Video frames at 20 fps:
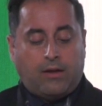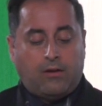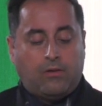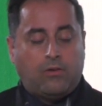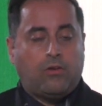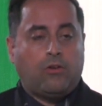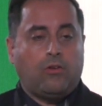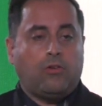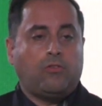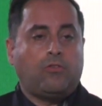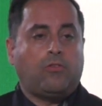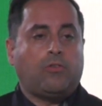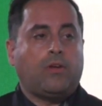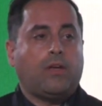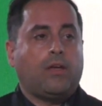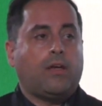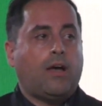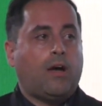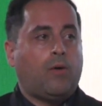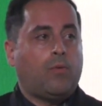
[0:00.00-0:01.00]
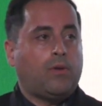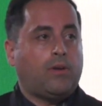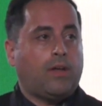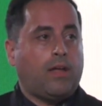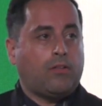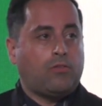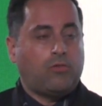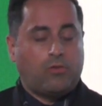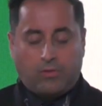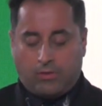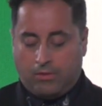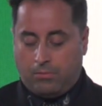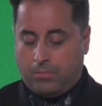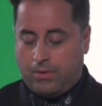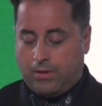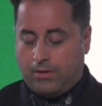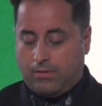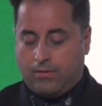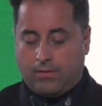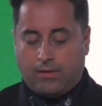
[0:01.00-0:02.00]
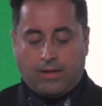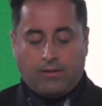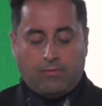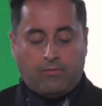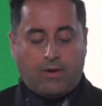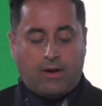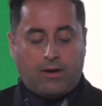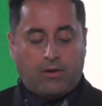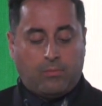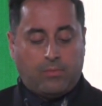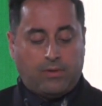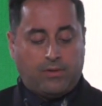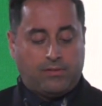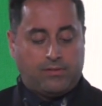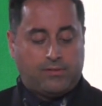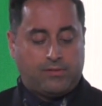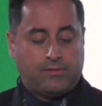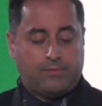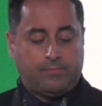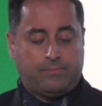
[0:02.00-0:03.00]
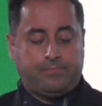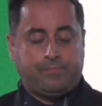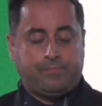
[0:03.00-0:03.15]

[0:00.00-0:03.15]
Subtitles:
and nurturing our natural and built environments.